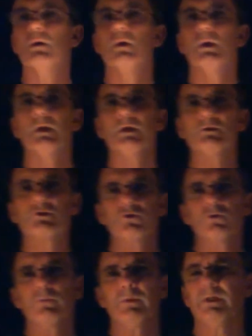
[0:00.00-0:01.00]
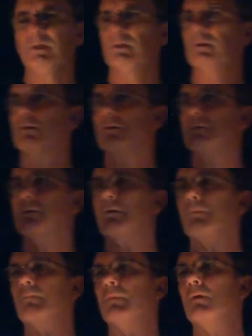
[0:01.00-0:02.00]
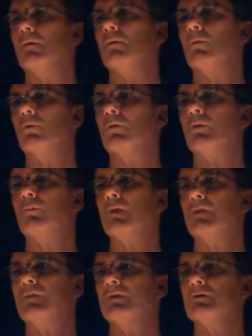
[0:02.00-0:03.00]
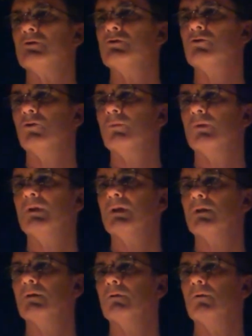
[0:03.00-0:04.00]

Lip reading: it's terminated, or the method is terminated